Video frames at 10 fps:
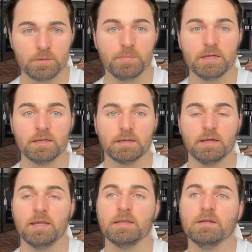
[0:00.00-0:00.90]

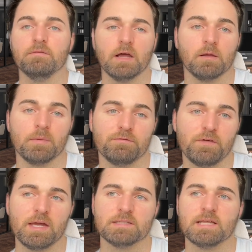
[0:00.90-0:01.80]
being in the development
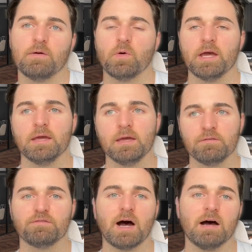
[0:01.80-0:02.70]
phase. That way,
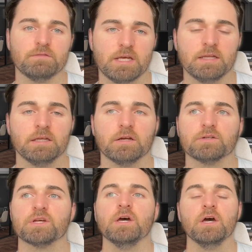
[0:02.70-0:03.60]
in five, ten
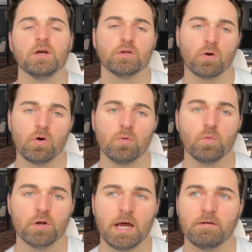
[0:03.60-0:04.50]
years, your
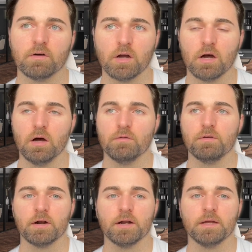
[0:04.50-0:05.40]
home would have a, a,
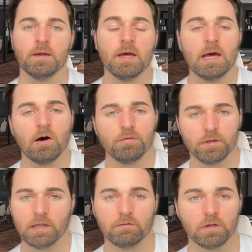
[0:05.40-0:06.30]
very
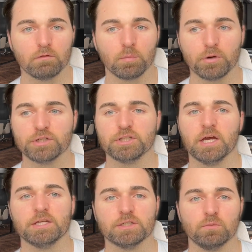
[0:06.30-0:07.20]
healthy level of
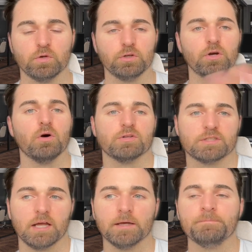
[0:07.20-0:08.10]
appreciation when you go to
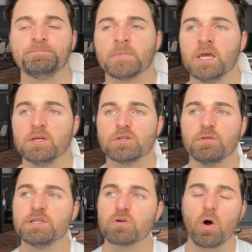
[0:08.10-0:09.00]
sell it. So
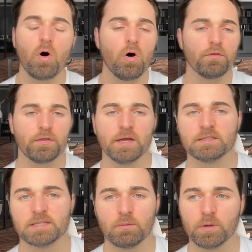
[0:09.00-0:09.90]
these are all
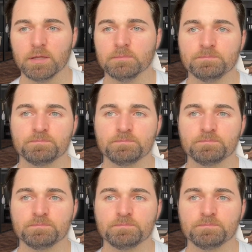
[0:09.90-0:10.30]
things that we